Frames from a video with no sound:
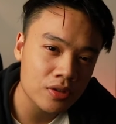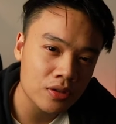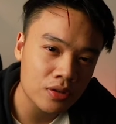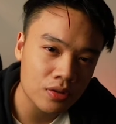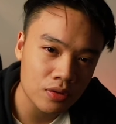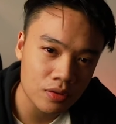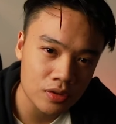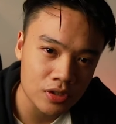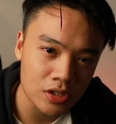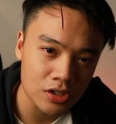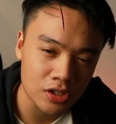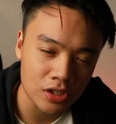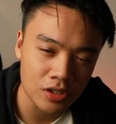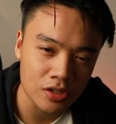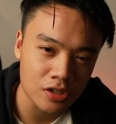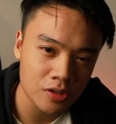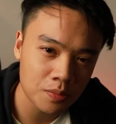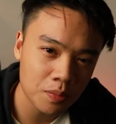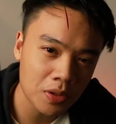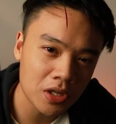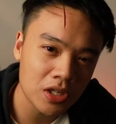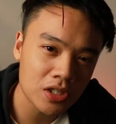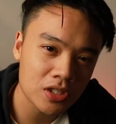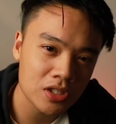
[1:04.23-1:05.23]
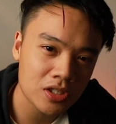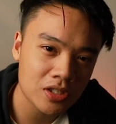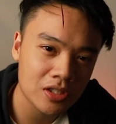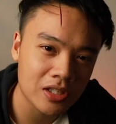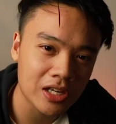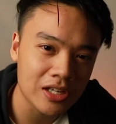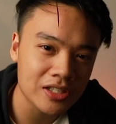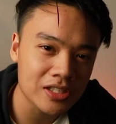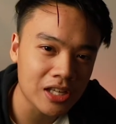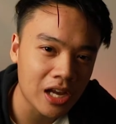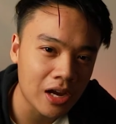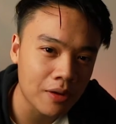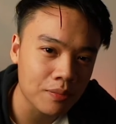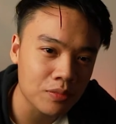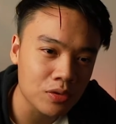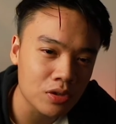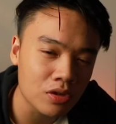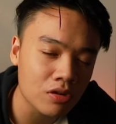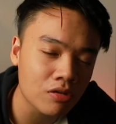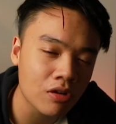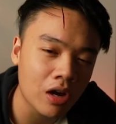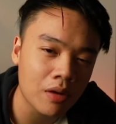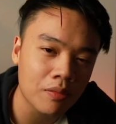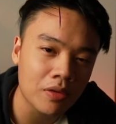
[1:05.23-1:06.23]
to use a certain speech does help
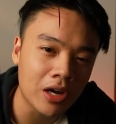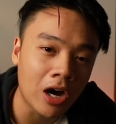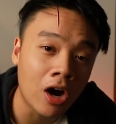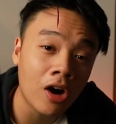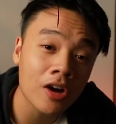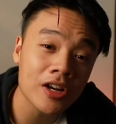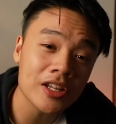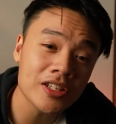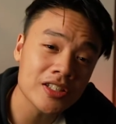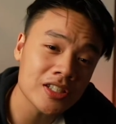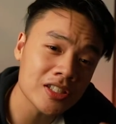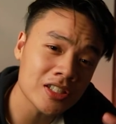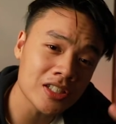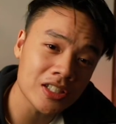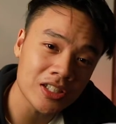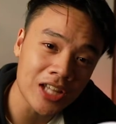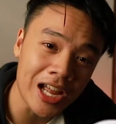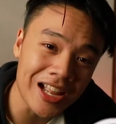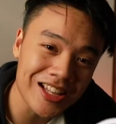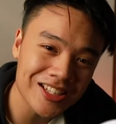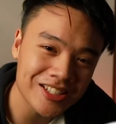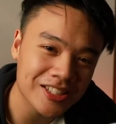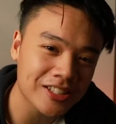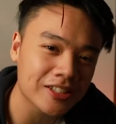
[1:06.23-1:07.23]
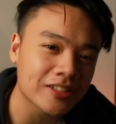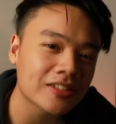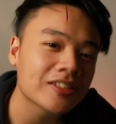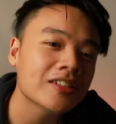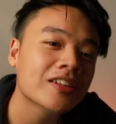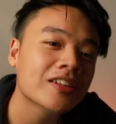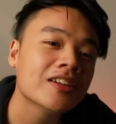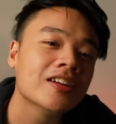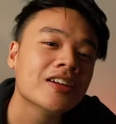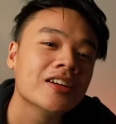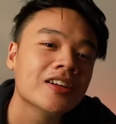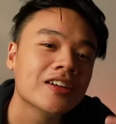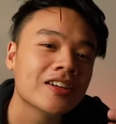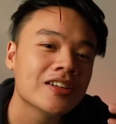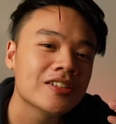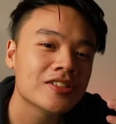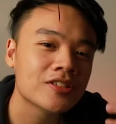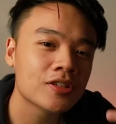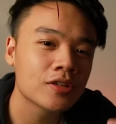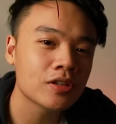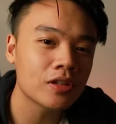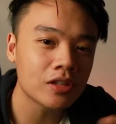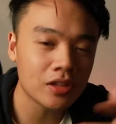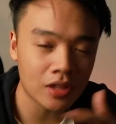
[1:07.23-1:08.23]
you grab audience's attention
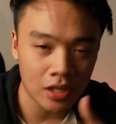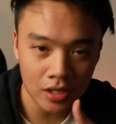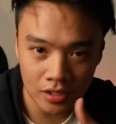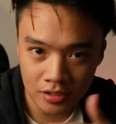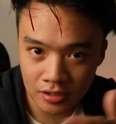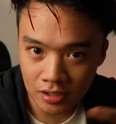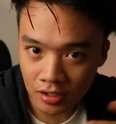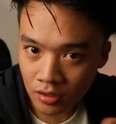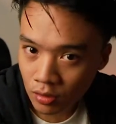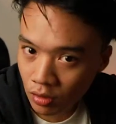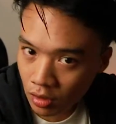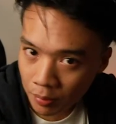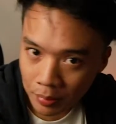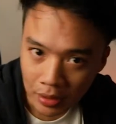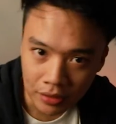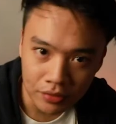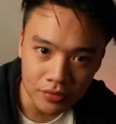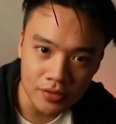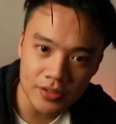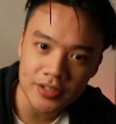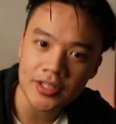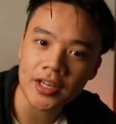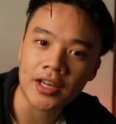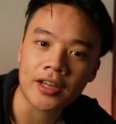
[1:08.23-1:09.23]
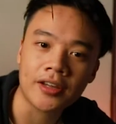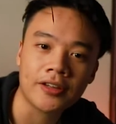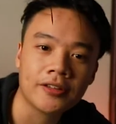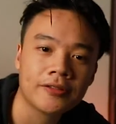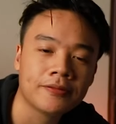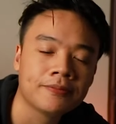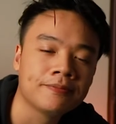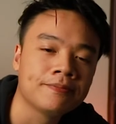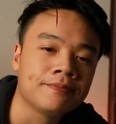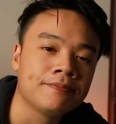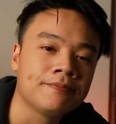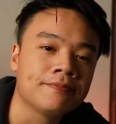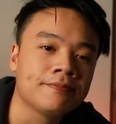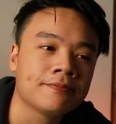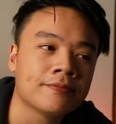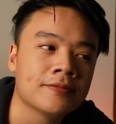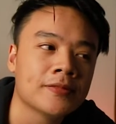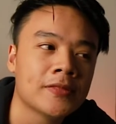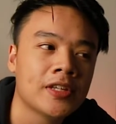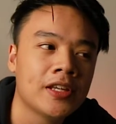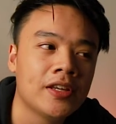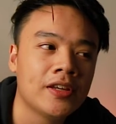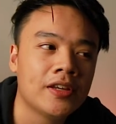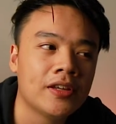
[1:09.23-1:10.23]
to the things that you're about to say.
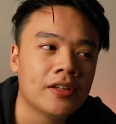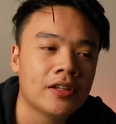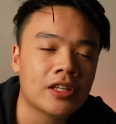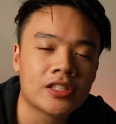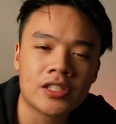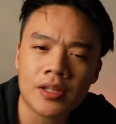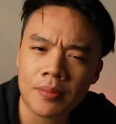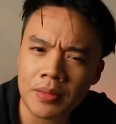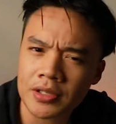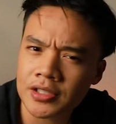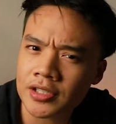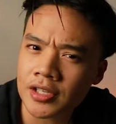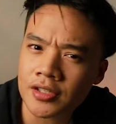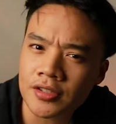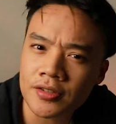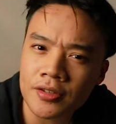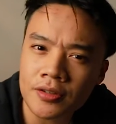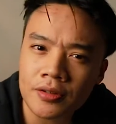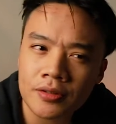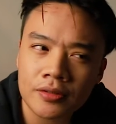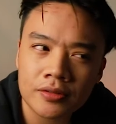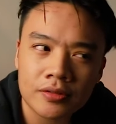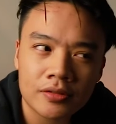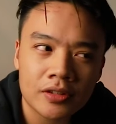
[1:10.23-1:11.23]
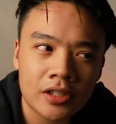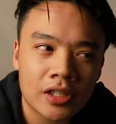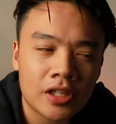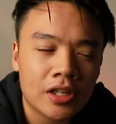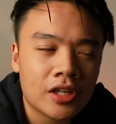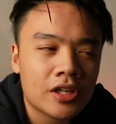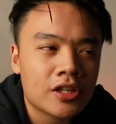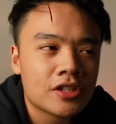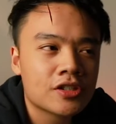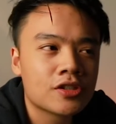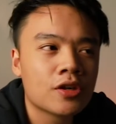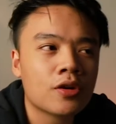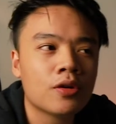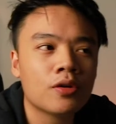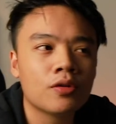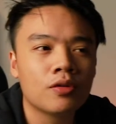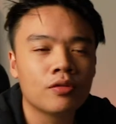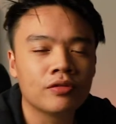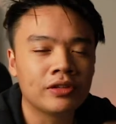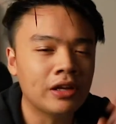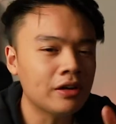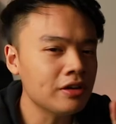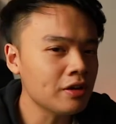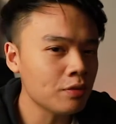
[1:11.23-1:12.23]
Does that make sense to you? So
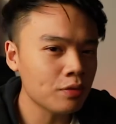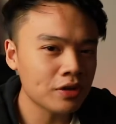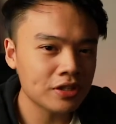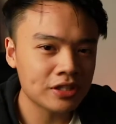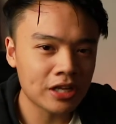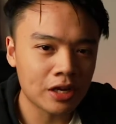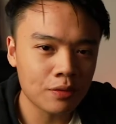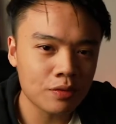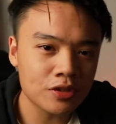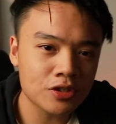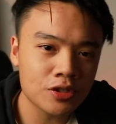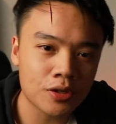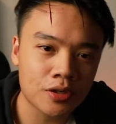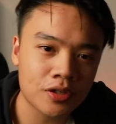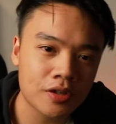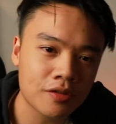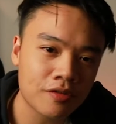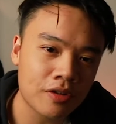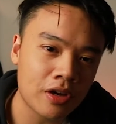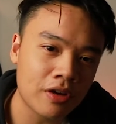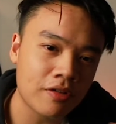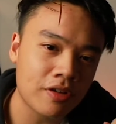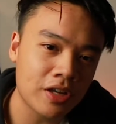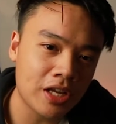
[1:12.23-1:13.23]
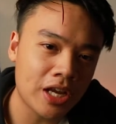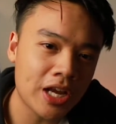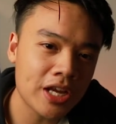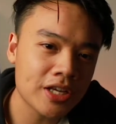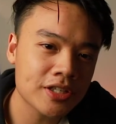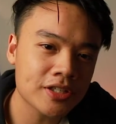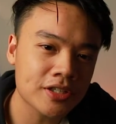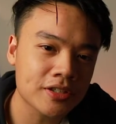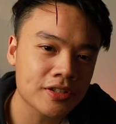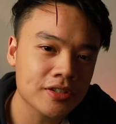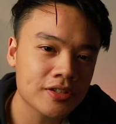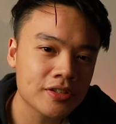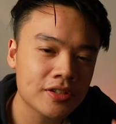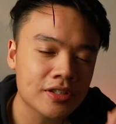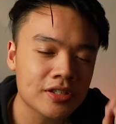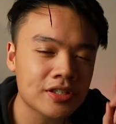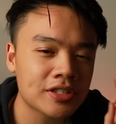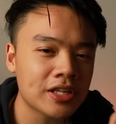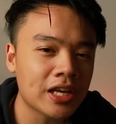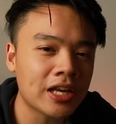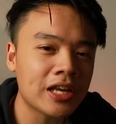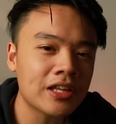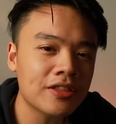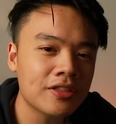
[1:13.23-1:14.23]
now that we're done with tonal variations, the
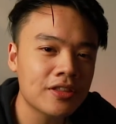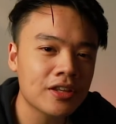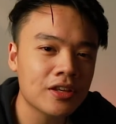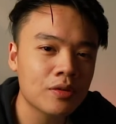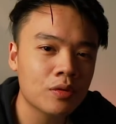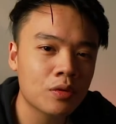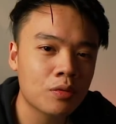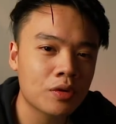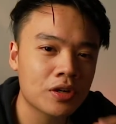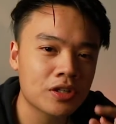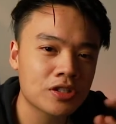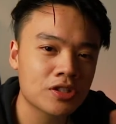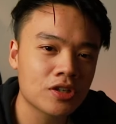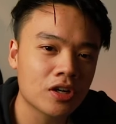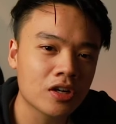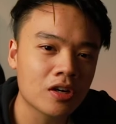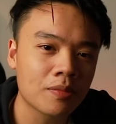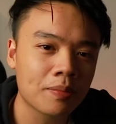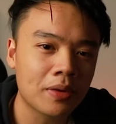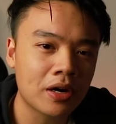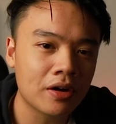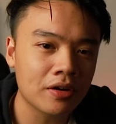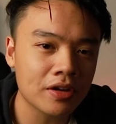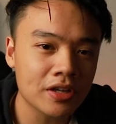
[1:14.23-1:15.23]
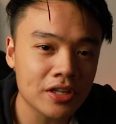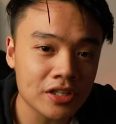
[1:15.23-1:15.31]
second thing we want to talk about